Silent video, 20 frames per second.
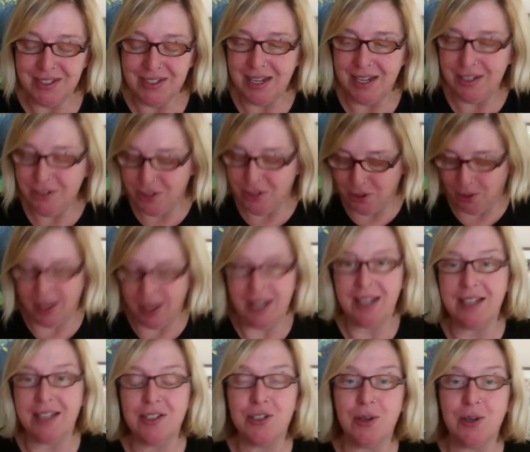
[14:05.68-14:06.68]

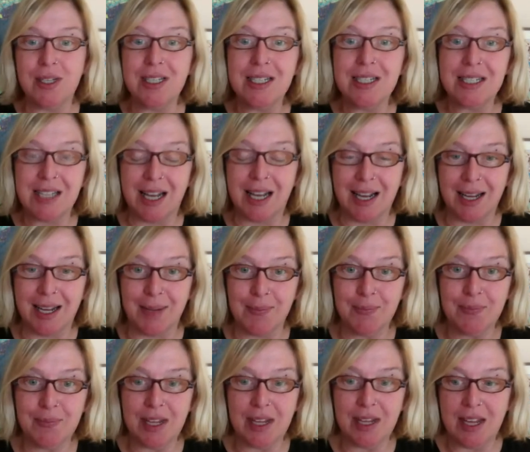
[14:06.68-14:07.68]
Enjoy this time
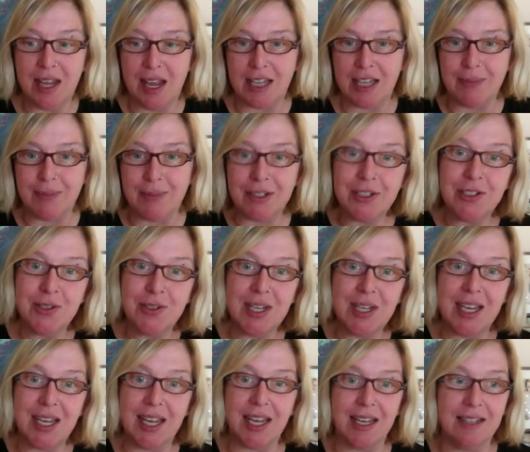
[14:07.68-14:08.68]
as much as you
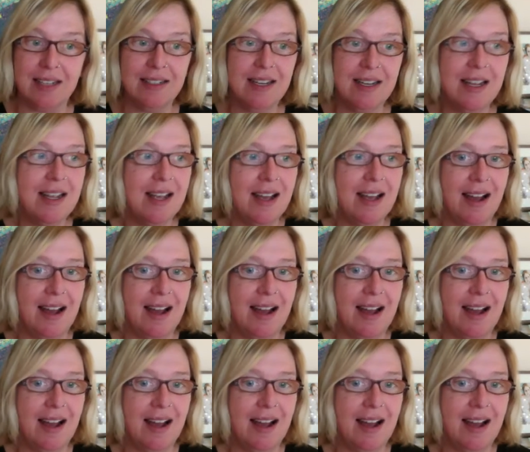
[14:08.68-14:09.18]
can.